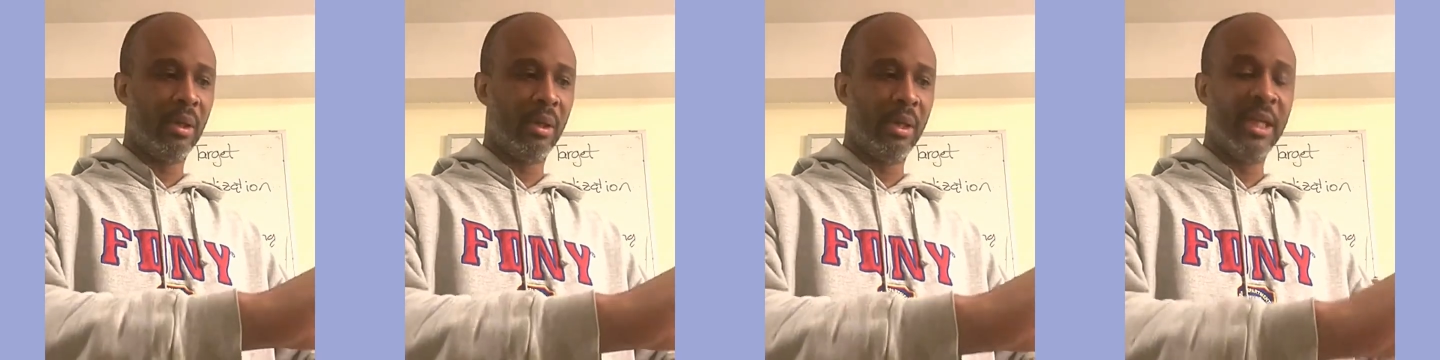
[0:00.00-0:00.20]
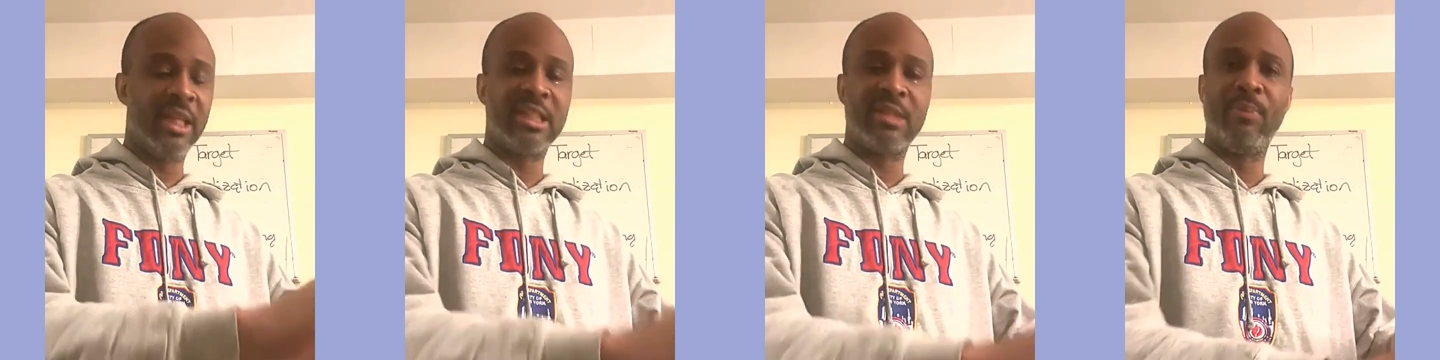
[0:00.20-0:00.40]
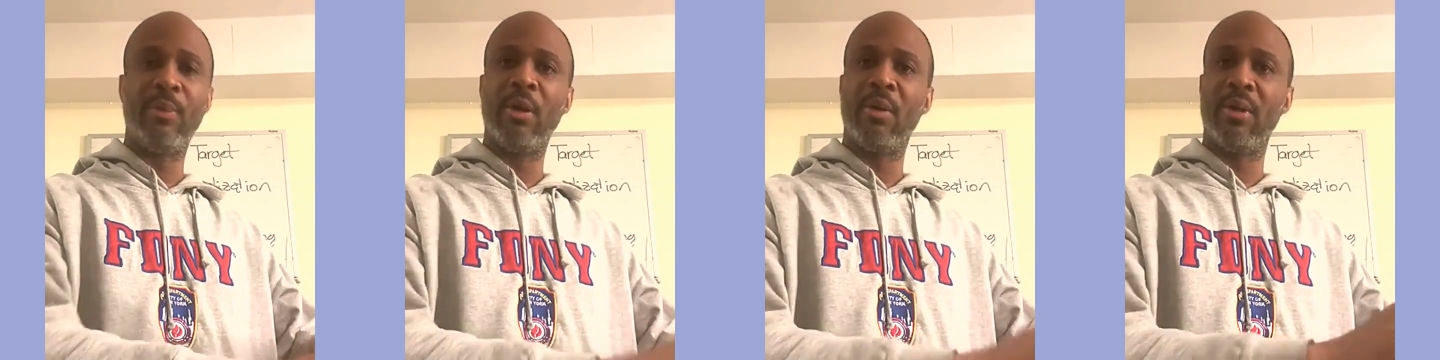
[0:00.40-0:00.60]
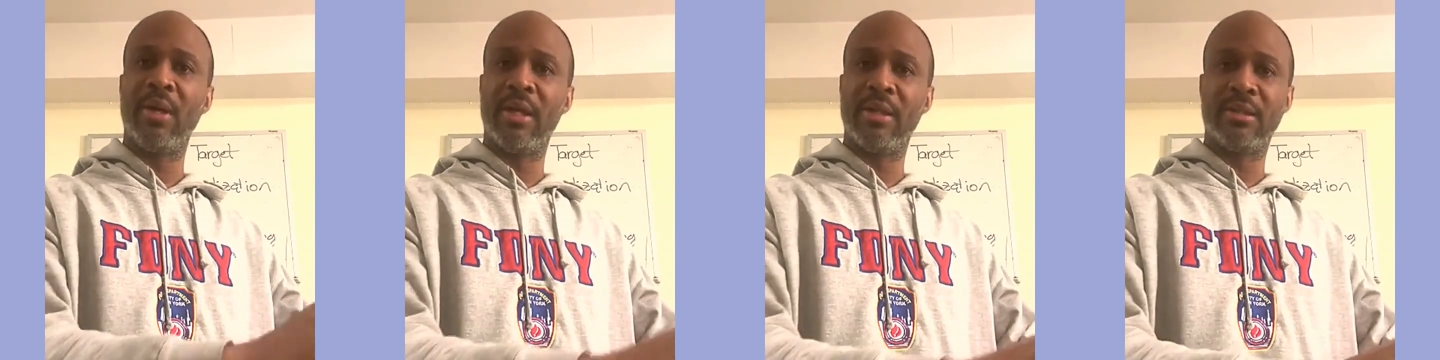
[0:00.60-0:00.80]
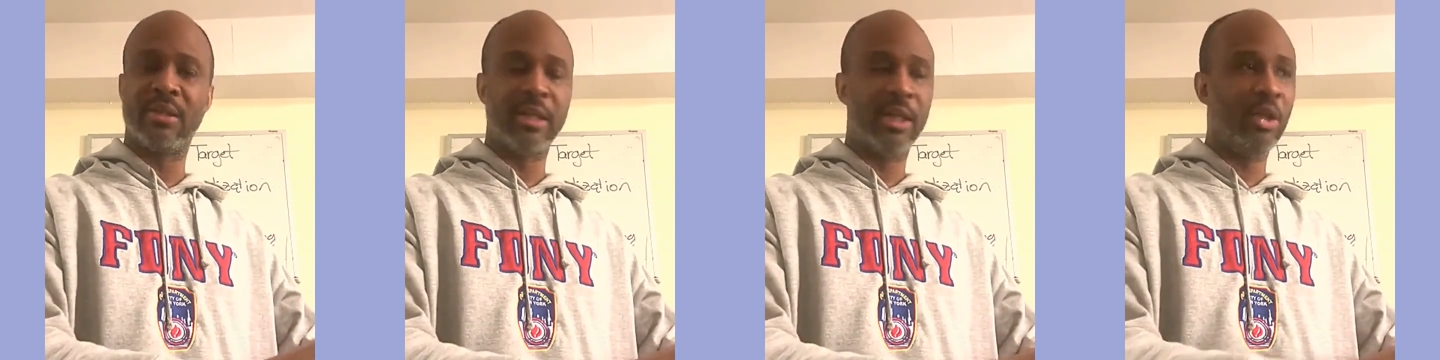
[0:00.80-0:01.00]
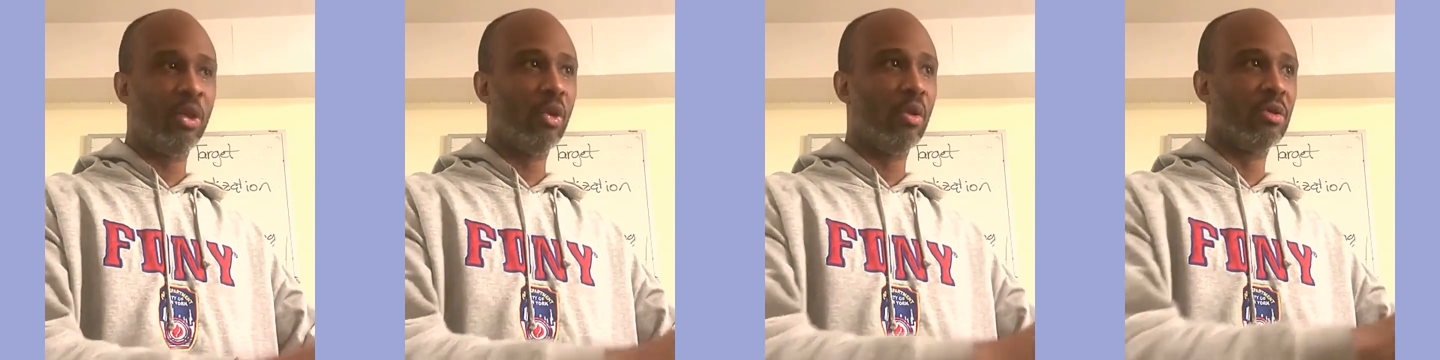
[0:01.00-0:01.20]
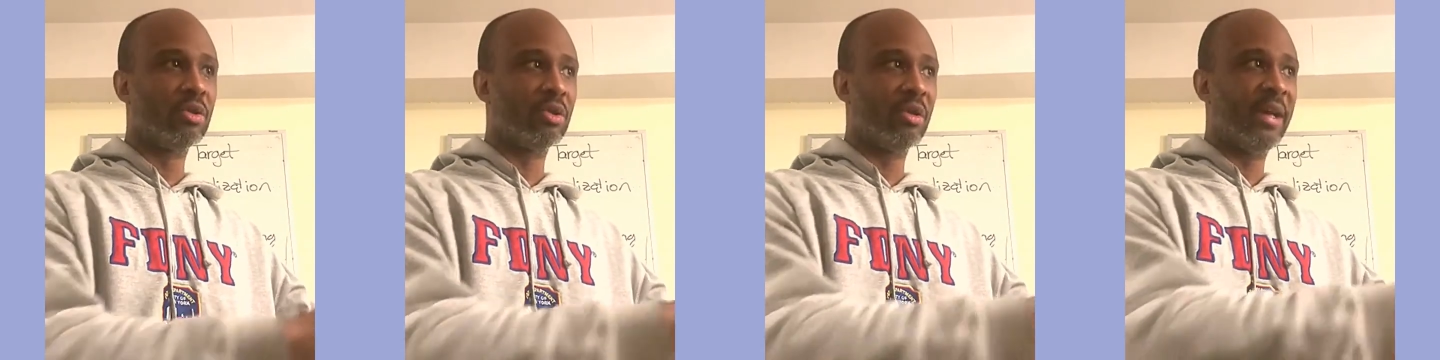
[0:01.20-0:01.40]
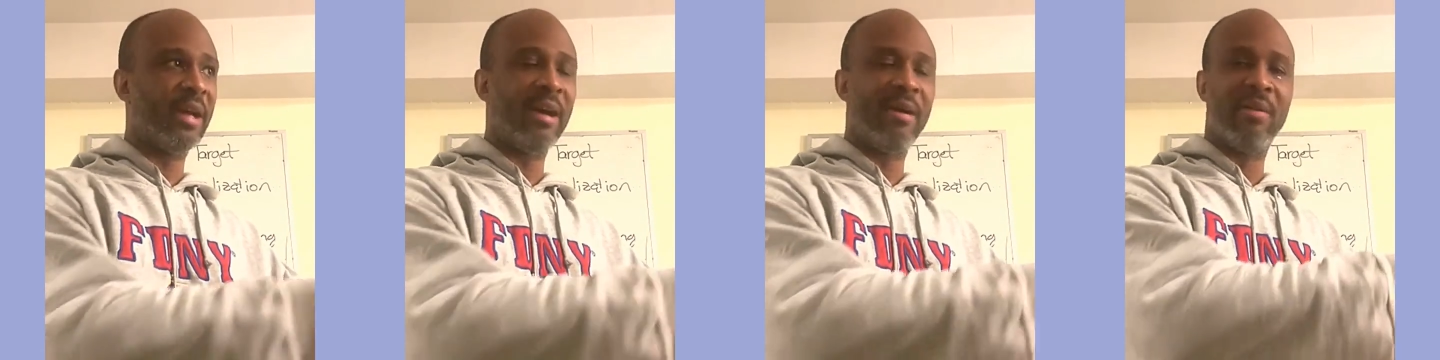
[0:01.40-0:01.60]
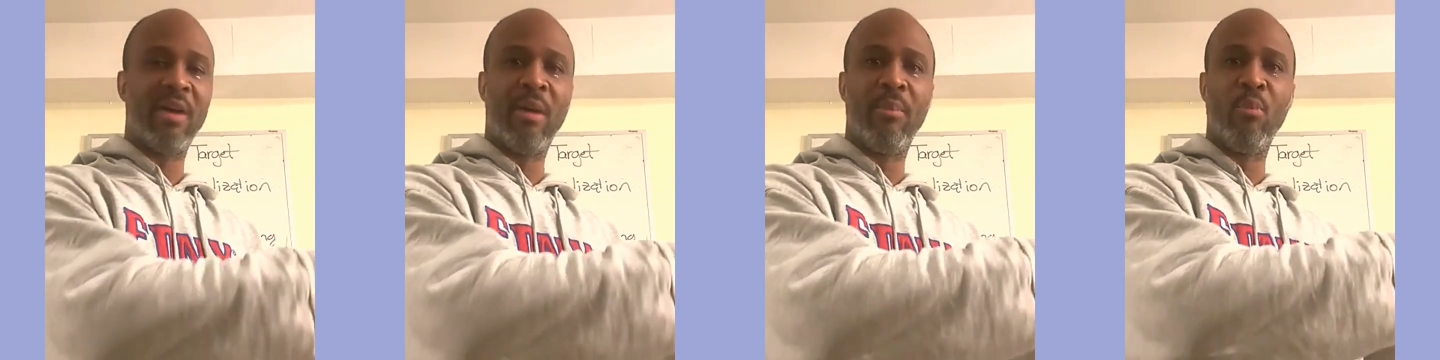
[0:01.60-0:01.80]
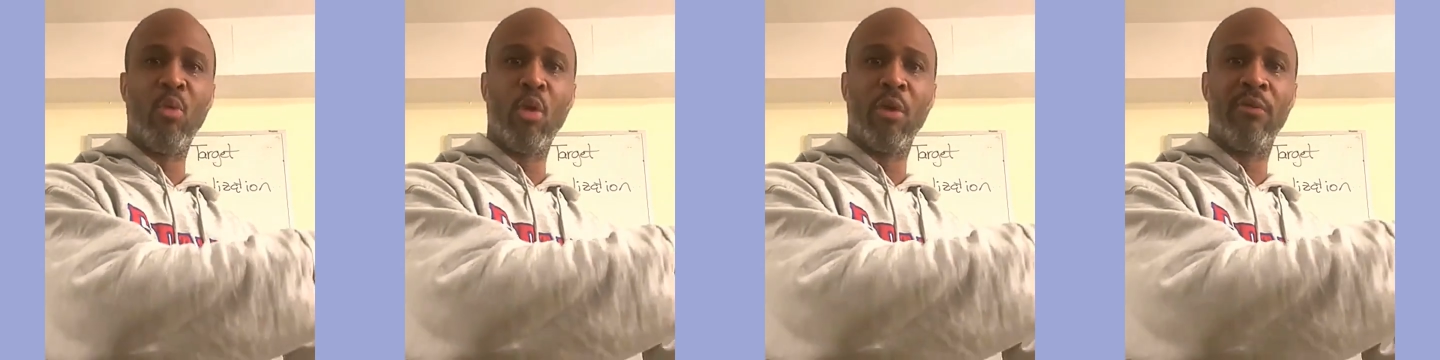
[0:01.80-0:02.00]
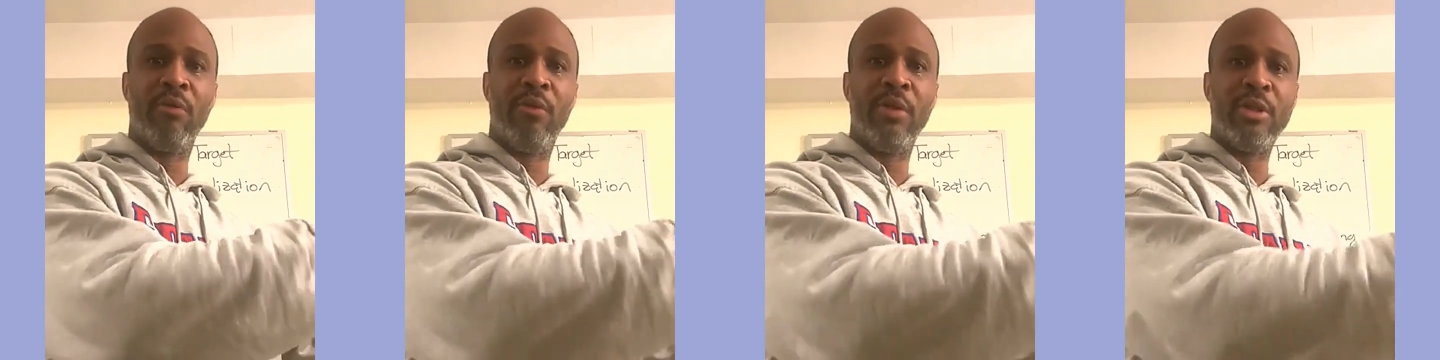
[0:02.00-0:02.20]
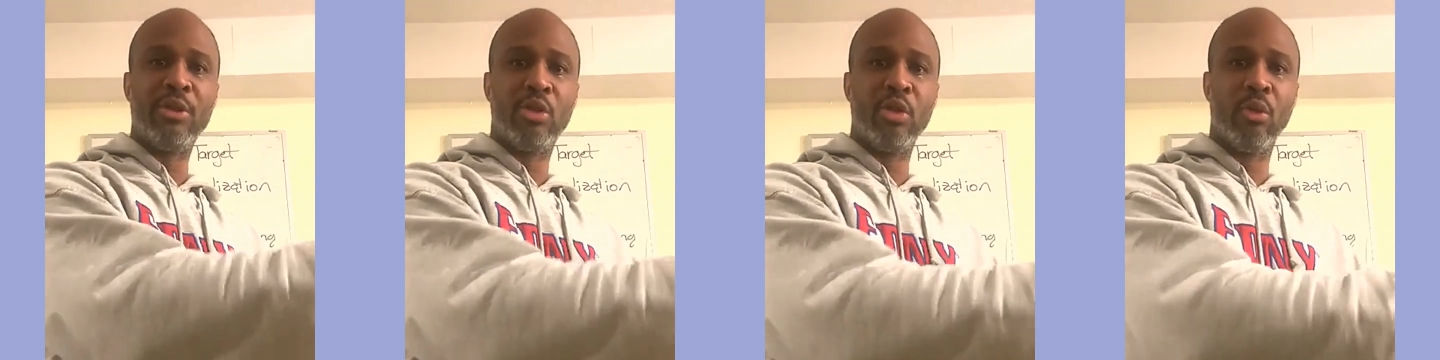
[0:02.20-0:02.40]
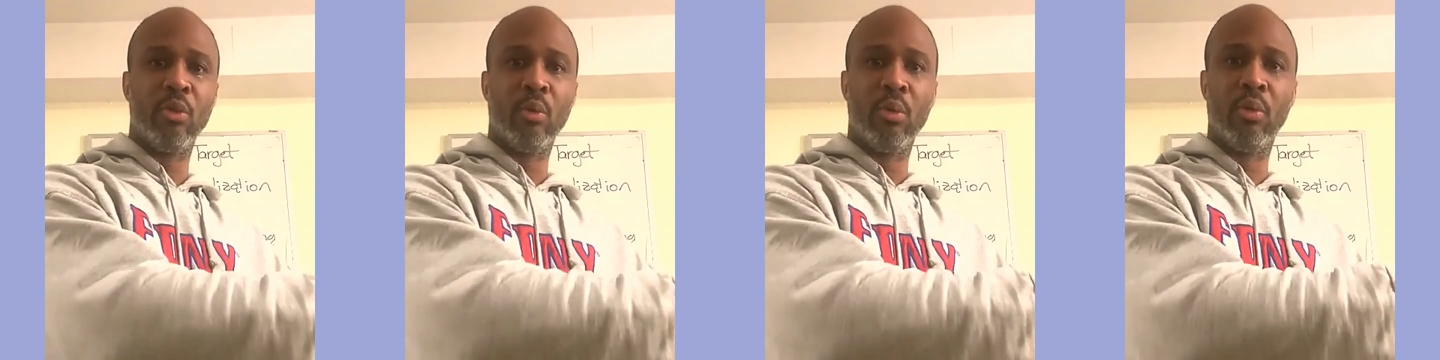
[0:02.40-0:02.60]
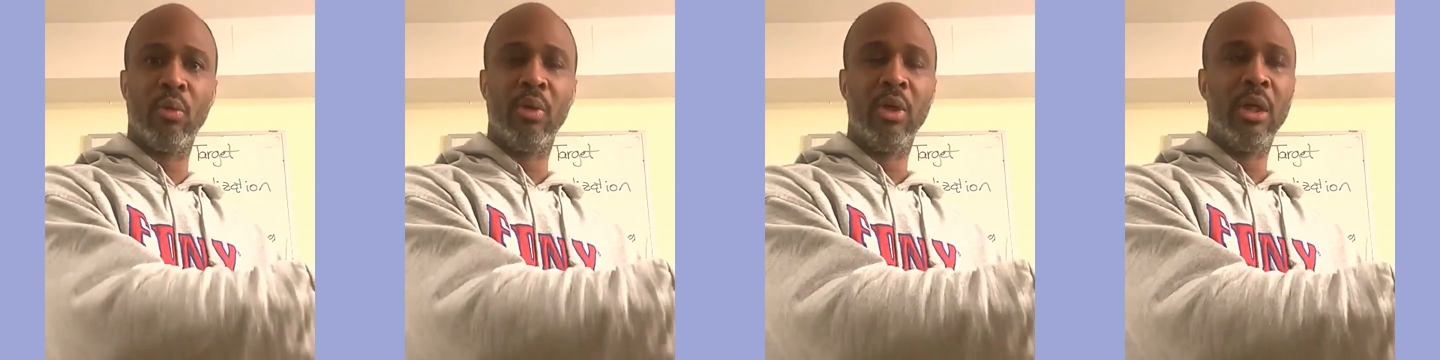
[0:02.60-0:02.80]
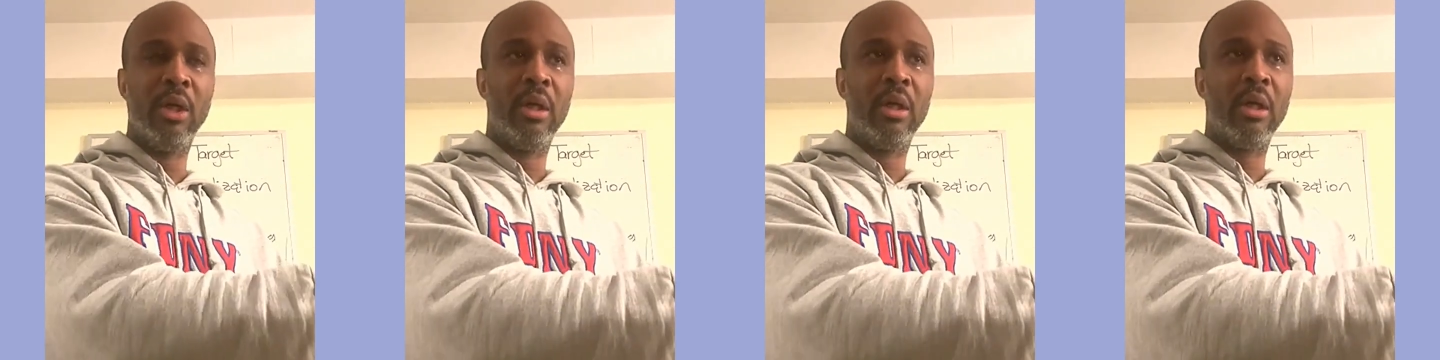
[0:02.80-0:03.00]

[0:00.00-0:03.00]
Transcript: experience, and you also have a more visual,